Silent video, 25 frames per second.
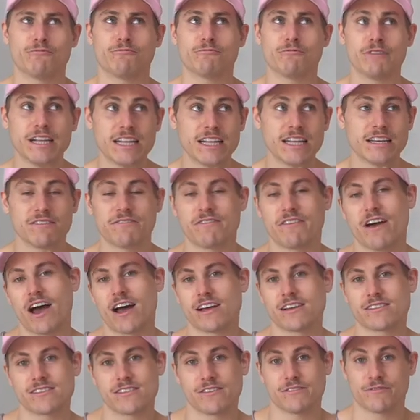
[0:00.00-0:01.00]
really
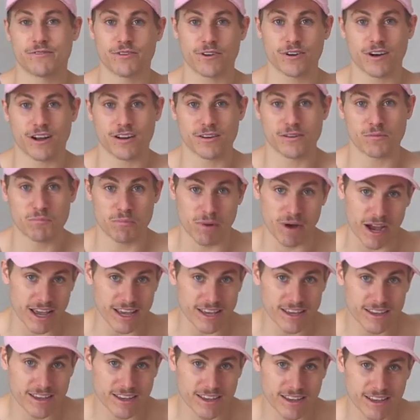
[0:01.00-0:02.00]
fast if you're on a
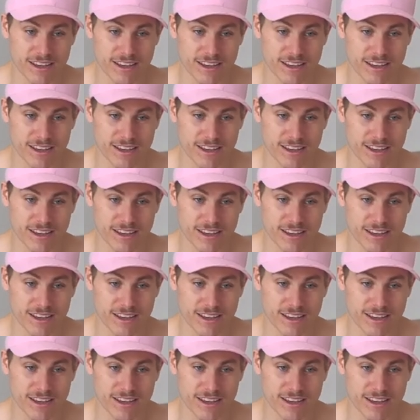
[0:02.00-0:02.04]
bike.